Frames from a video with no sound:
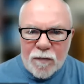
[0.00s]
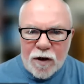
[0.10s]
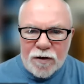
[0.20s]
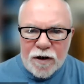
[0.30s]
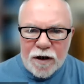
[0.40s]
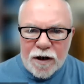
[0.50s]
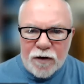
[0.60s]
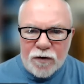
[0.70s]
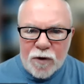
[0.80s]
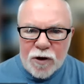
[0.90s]
Got to hang
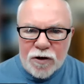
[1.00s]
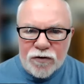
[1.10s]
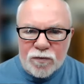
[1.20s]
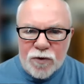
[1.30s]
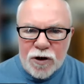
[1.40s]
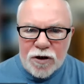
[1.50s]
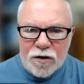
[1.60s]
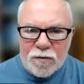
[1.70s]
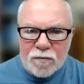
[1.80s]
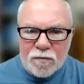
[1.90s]
out with my cousin
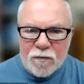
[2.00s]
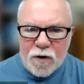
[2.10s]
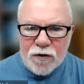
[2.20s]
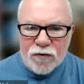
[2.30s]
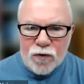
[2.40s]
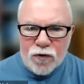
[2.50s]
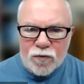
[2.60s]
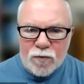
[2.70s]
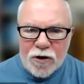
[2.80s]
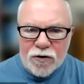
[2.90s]
Peggy and cousin
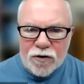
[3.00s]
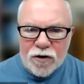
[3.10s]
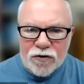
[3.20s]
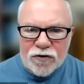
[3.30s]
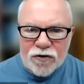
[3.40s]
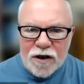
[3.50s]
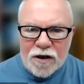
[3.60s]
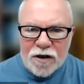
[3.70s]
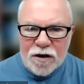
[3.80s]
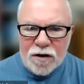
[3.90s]
Rosemary and cousin
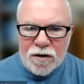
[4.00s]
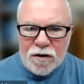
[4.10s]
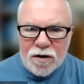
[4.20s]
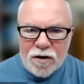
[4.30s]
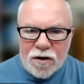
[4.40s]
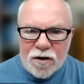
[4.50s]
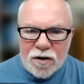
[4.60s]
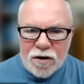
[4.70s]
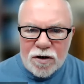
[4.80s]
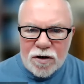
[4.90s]
Danny,
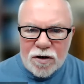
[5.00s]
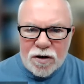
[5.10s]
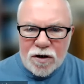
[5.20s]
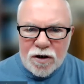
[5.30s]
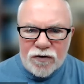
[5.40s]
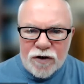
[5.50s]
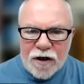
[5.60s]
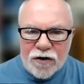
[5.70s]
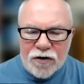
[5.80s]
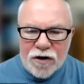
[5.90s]
cousin
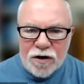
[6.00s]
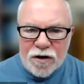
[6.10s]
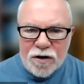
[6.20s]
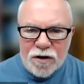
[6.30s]
Anthony,